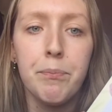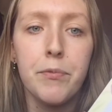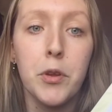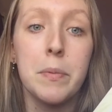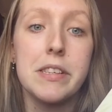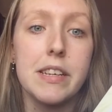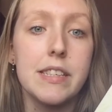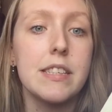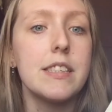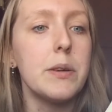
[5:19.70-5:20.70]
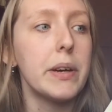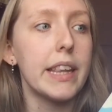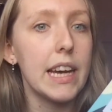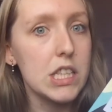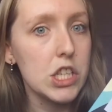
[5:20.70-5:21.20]
So I'm excited to see where
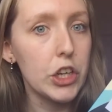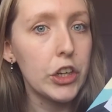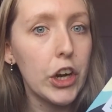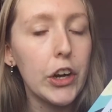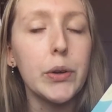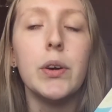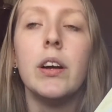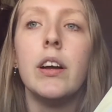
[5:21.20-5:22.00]
that's going to go.